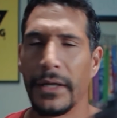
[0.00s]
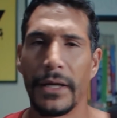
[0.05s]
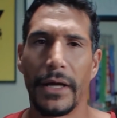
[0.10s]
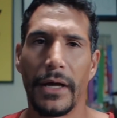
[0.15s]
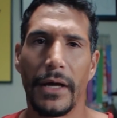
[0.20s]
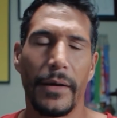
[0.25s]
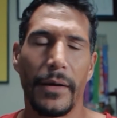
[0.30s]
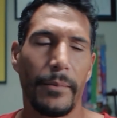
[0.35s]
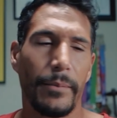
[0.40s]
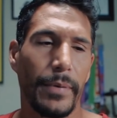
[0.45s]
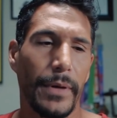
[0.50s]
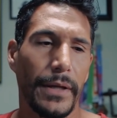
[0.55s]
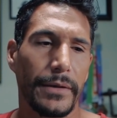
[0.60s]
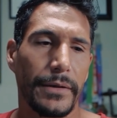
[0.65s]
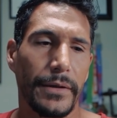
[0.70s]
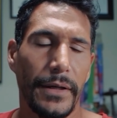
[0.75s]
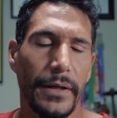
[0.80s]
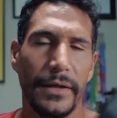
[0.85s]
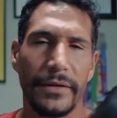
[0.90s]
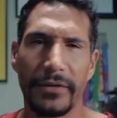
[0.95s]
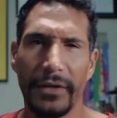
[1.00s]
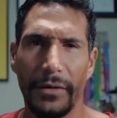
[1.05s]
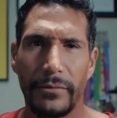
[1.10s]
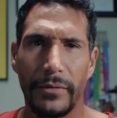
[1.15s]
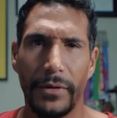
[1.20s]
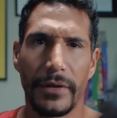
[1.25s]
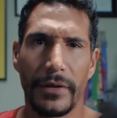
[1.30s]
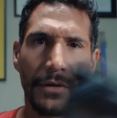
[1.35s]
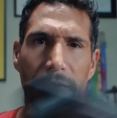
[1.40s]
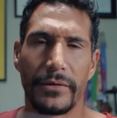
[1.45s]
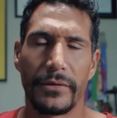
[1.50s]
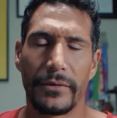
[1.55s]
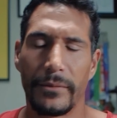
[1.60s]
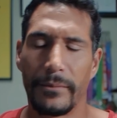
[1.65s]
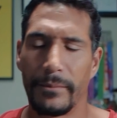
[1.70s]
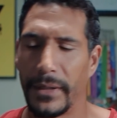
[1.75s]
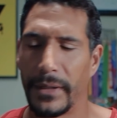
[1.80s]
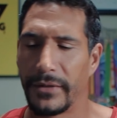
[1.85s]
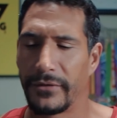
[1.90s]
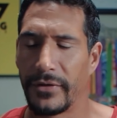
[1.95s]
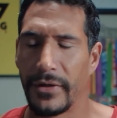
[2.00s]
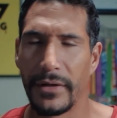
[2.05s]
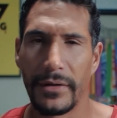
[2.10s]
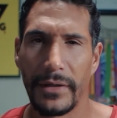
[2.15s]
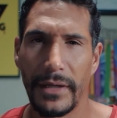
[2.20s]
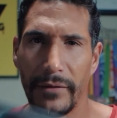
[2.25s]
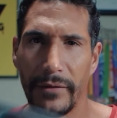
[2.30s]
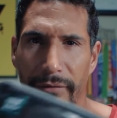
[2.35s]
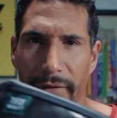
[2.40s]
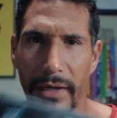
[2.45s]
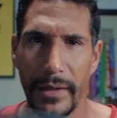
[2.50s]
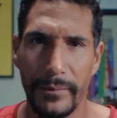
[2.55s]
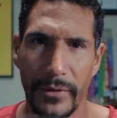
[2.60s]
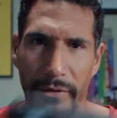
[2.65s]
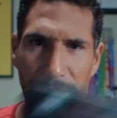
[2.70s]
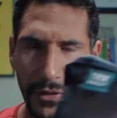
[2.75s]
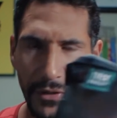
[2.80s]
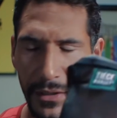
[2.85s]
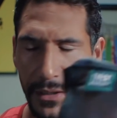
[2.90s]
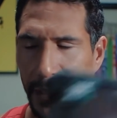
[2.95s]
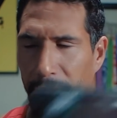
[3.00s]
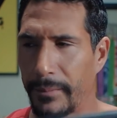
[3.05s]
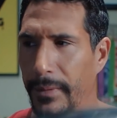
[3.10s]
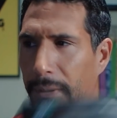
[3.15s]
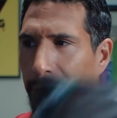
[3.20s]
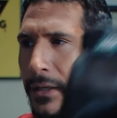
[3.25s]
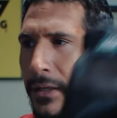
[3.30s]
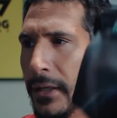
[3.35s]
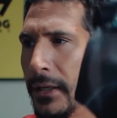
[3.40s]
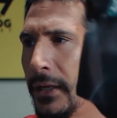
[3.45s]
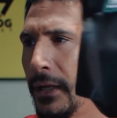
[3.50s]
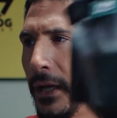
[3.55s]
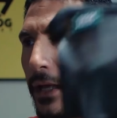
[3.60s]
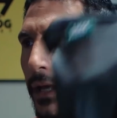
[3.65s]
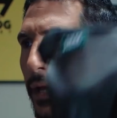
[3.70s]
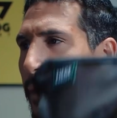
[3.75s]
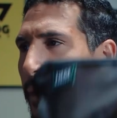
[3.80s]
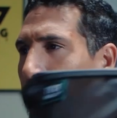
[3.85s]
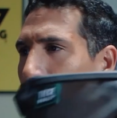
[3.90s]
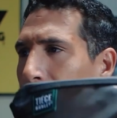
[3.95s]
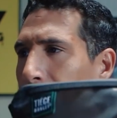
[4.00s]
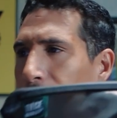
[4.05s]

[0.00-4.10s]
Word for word: uh, but uh, he's got a really good big channel, Alpha M. Go check it out. But uh, anyway,